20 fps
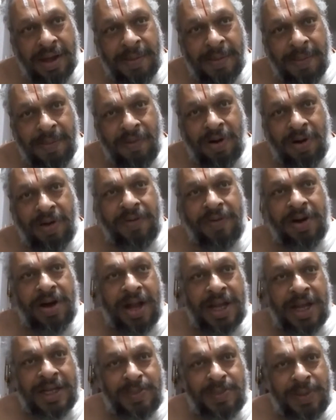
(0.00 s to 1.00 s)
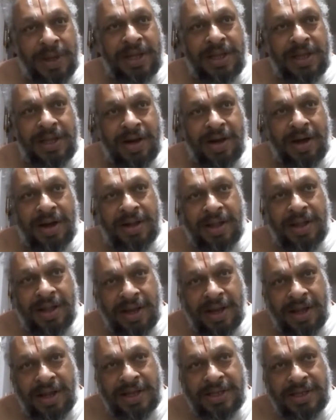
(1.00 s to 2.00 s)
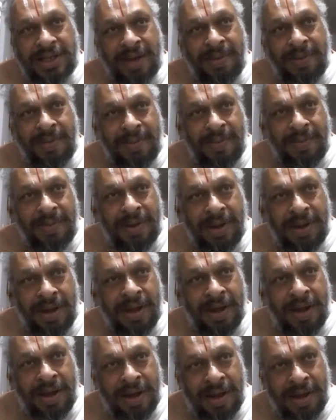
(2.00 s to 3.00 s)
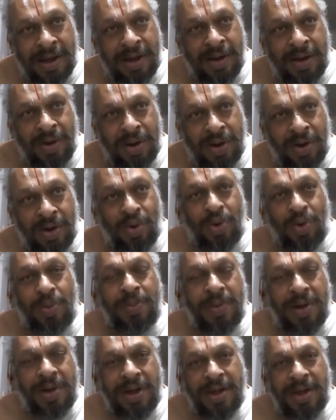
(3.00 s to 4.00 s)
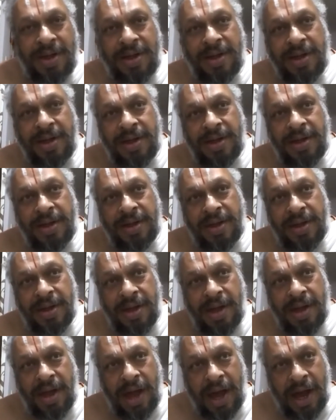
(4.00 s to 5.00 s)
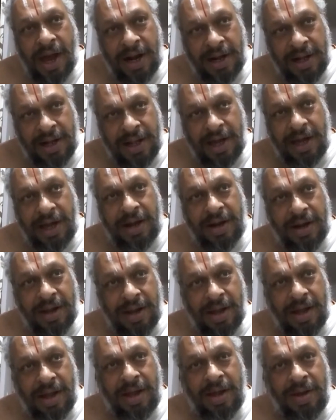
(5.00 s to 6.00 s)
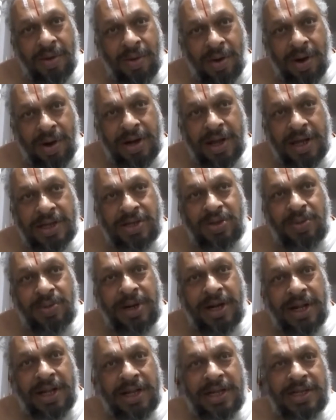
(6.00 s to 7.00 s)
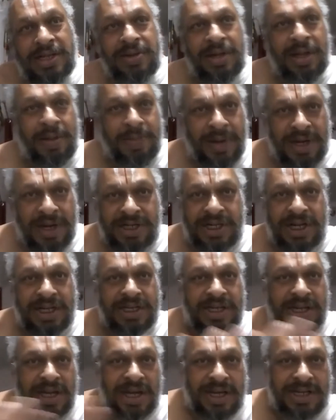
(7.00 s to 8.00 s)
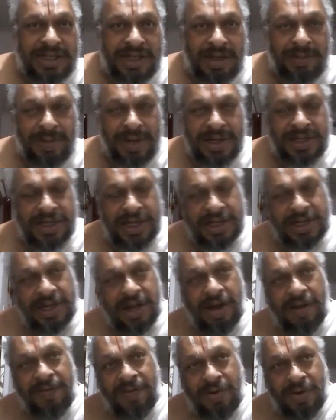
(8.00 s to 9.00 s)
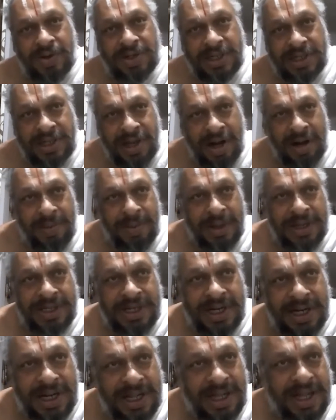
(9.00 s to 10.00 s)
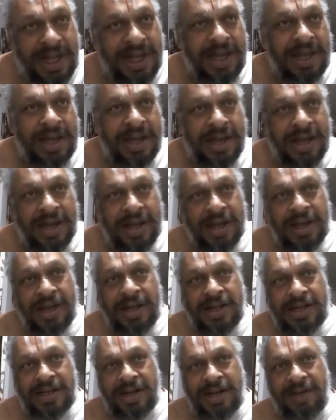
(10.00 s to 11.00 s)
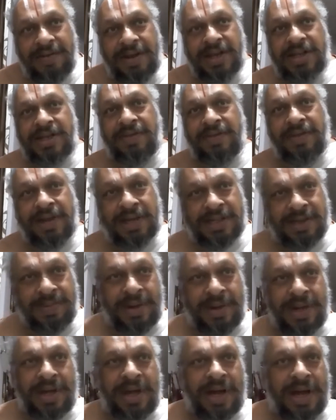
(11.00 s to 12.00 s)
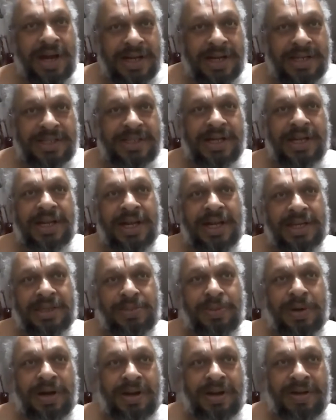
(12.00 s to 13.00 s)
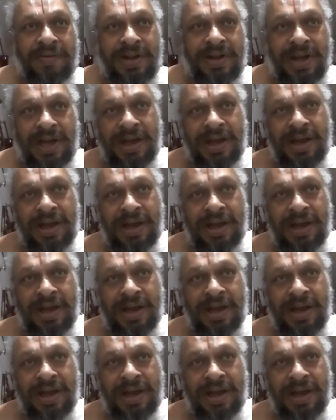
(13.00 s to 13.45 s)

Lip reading: what we call as pankti, or in the same room. And there, what has to be done is, when the Parishechana is done, Parishechana of course is not mentioned in the Sri Vaishnava Sampradaya, it is done as part of the